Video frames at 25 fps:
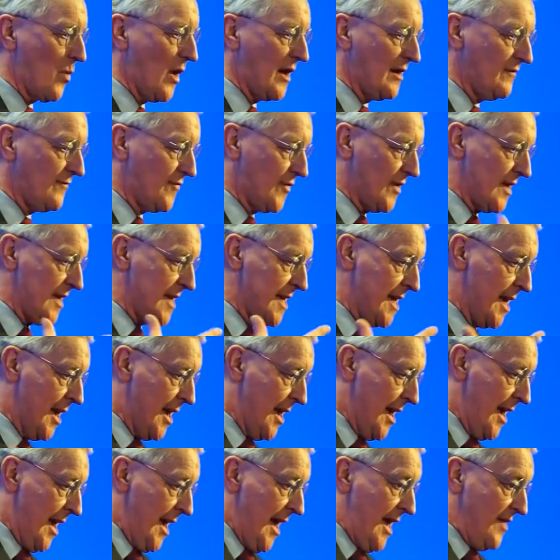and one of the
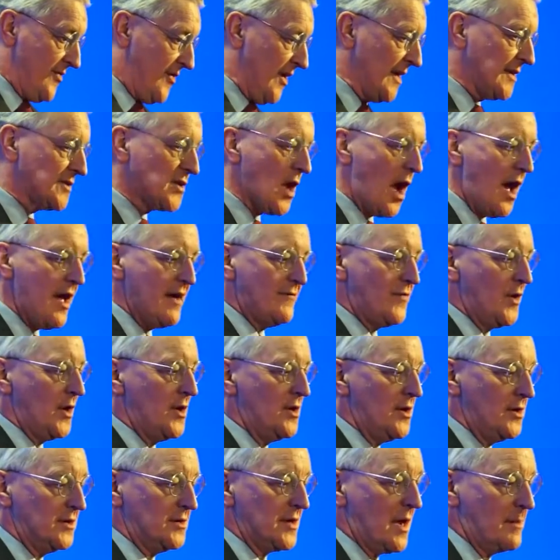things I have
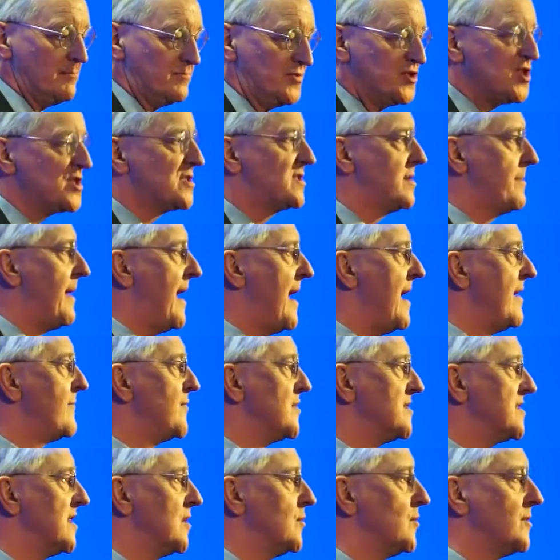learned just about
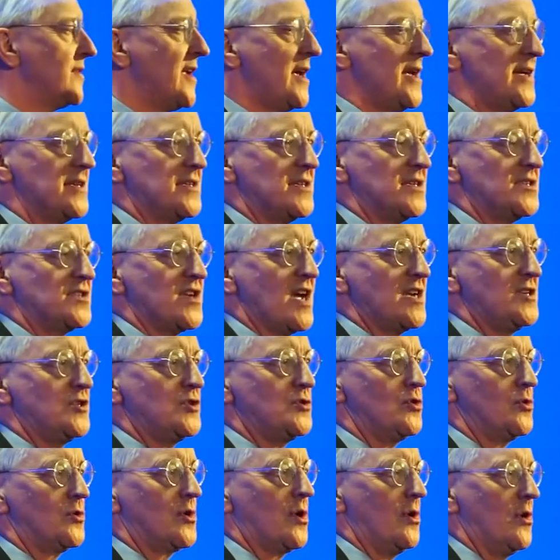every single day since I
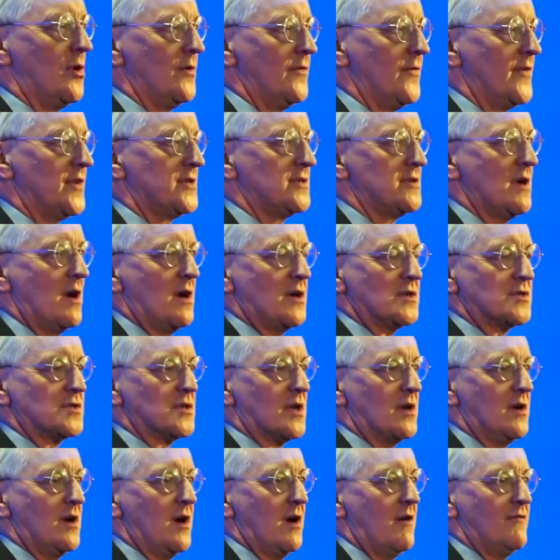took on the
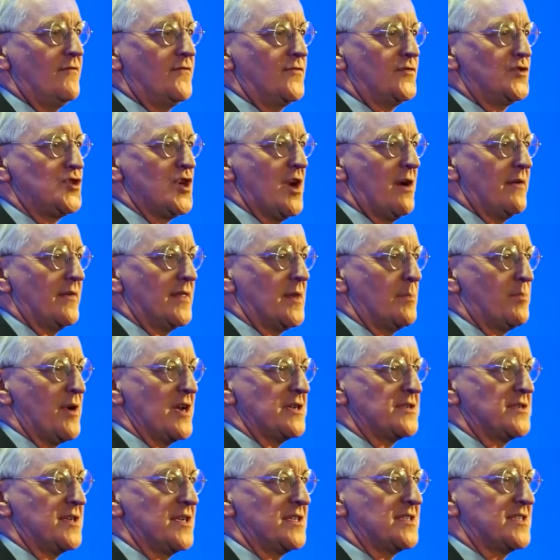task of chairing the
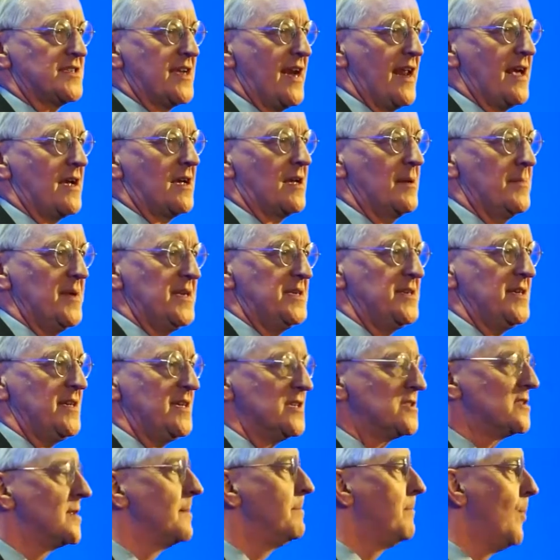Brexit Select
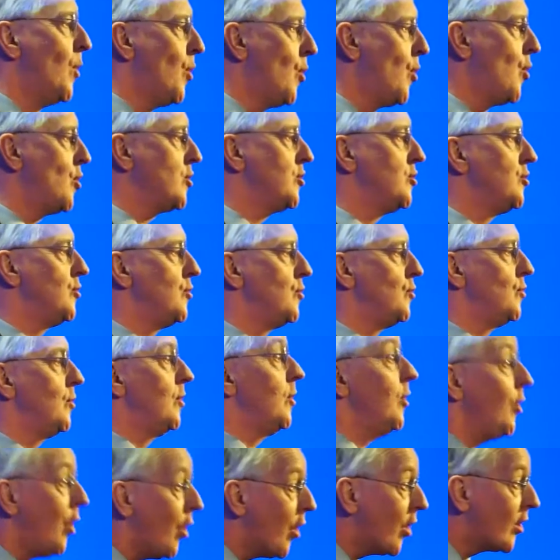Committee is the more
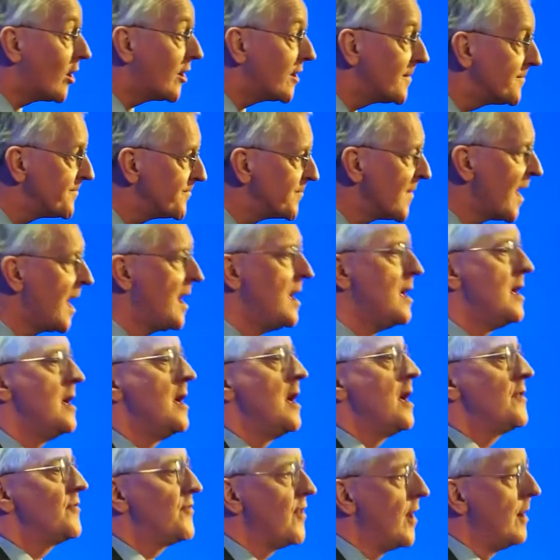you look,
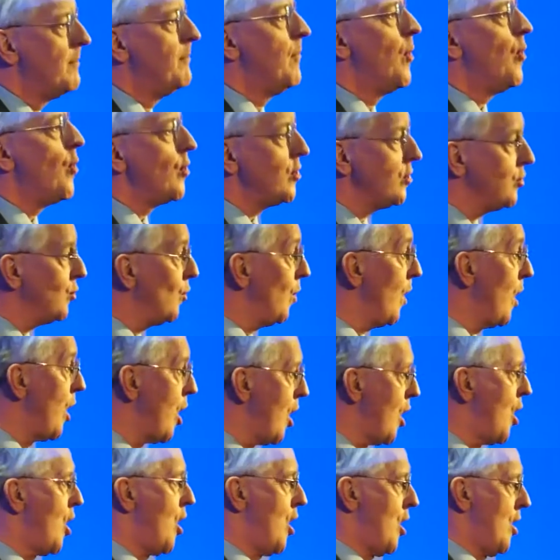the more you
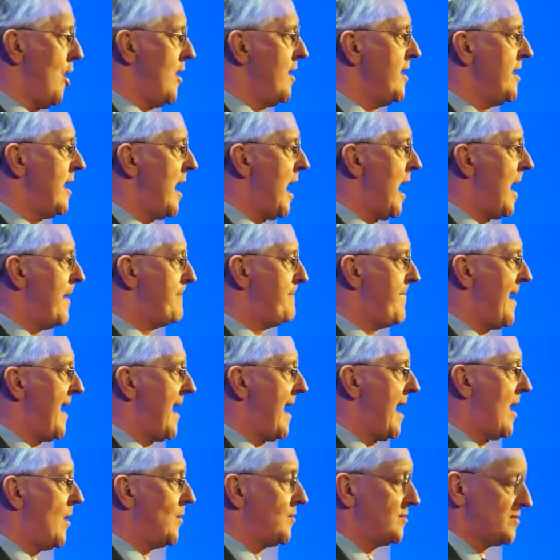learn
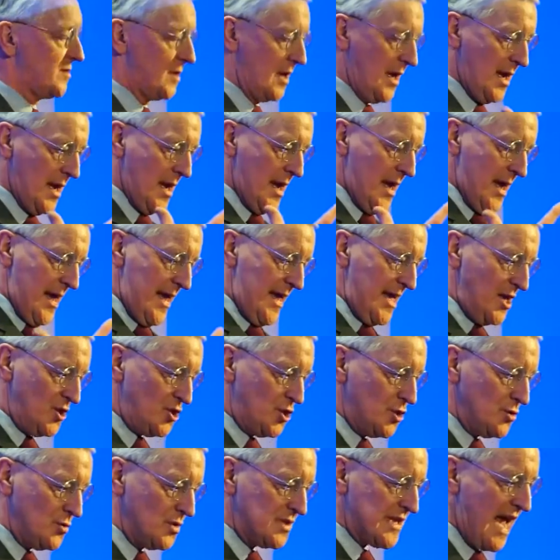about
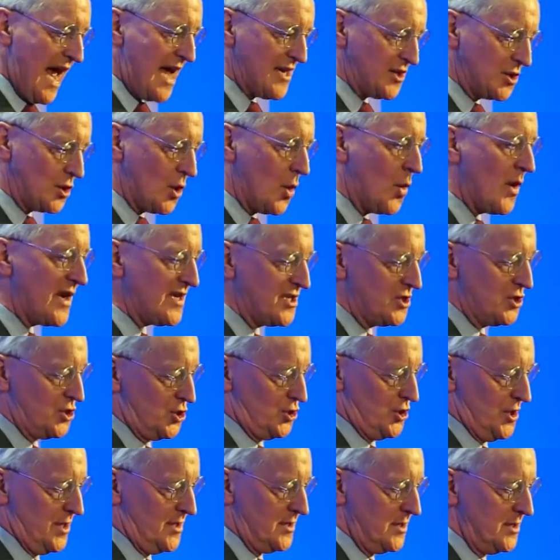issues and
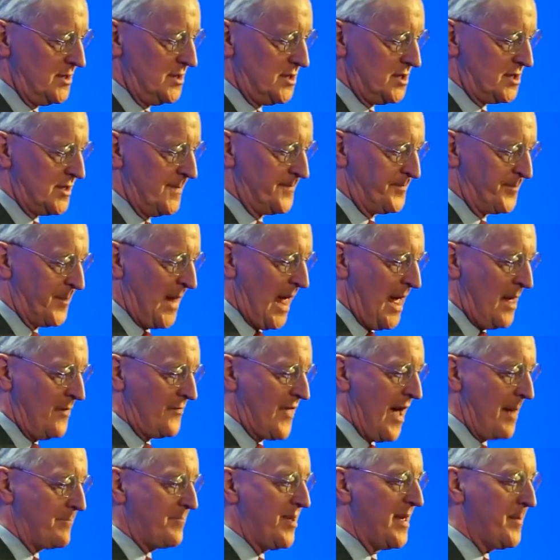questions
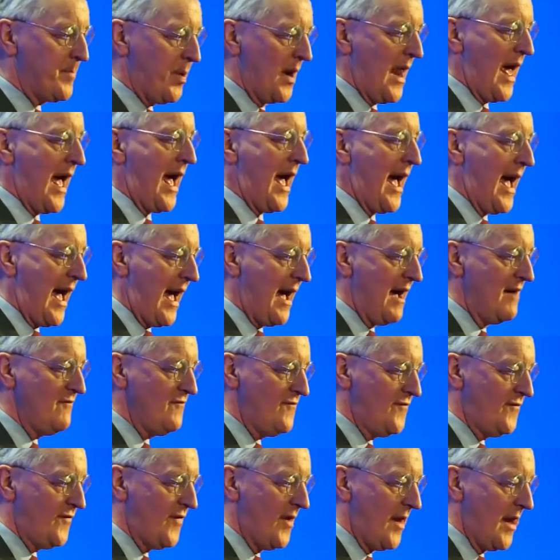that people
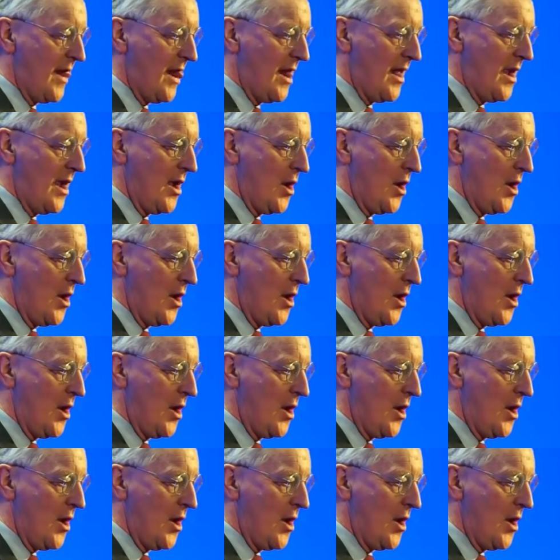have,